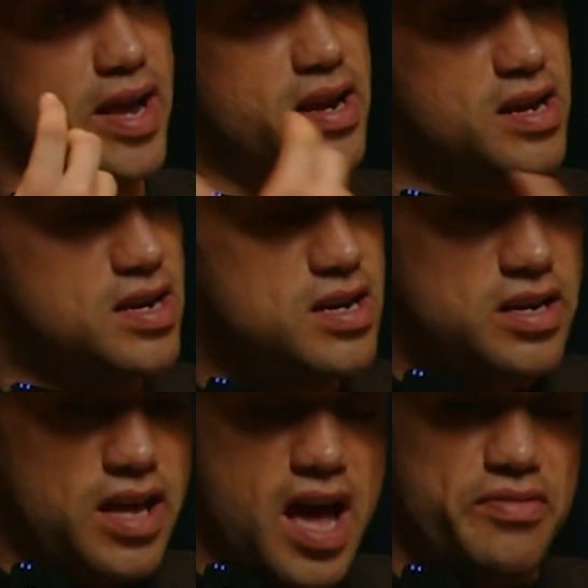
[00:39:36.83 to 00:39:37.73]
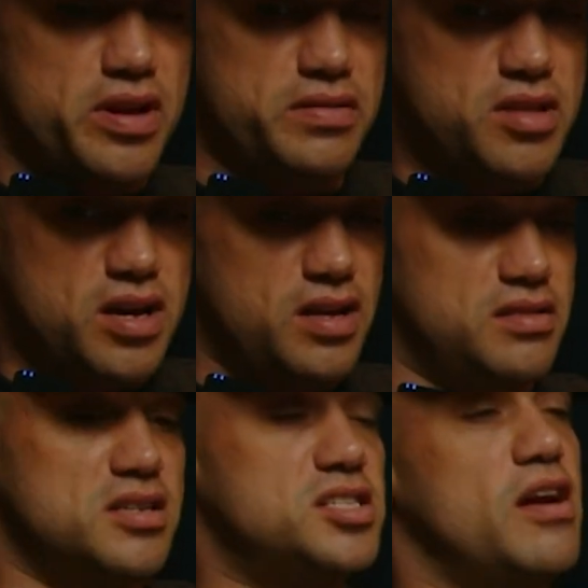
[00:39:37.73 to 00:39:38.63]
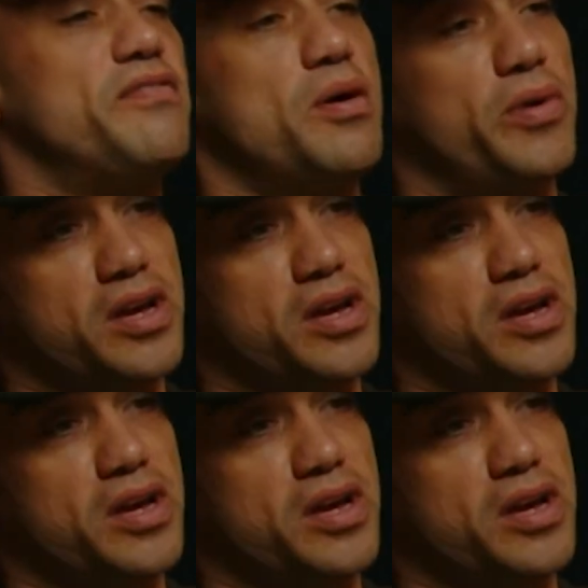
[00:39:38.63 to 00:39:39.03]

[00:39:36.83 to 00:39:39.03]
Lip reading: And yeah, the stuff that we're